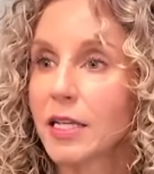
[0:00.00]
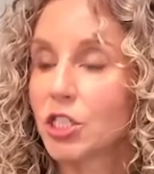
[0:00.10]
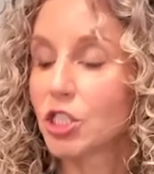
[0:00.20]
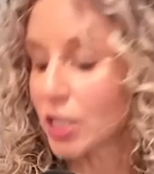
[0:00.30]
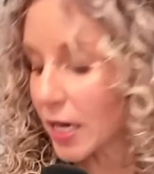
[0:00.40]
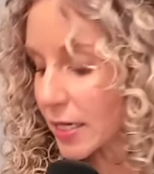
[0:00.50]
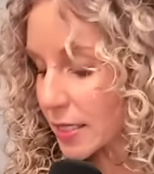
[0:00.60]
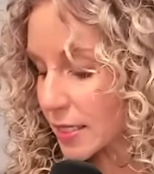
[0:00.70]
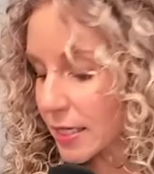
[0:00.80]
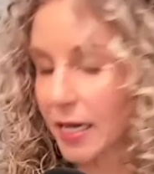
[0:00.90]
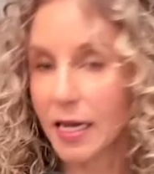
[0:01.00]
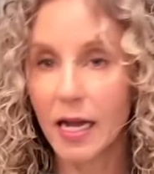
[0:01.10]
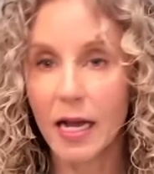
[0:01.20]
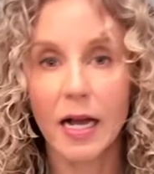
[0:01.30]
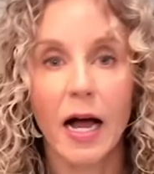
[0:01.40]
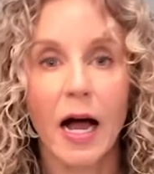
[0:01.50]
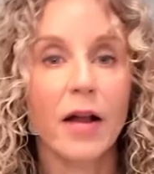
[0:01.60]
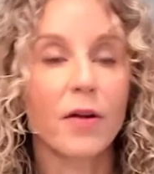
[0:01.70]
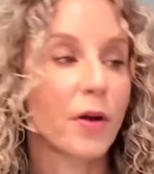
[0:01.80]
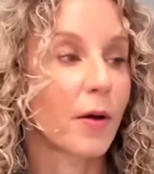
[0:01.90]
just, I
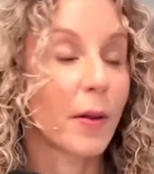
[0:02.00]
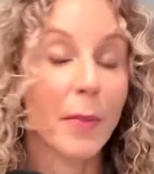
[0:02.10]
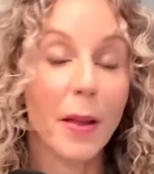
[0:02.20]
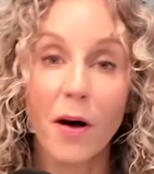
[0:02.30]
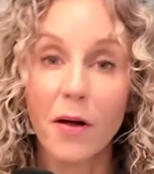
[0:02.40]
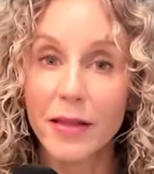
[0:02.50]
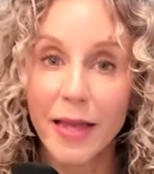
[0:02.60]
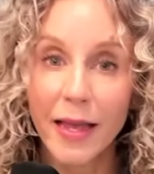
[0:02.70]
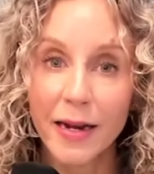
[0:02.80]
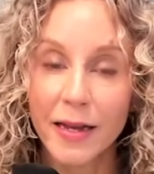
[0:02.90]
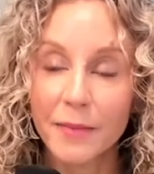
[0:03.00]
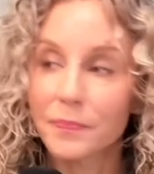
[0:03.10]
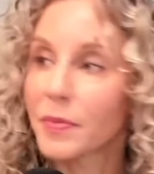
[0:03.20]
don't know, am I Pollyanna?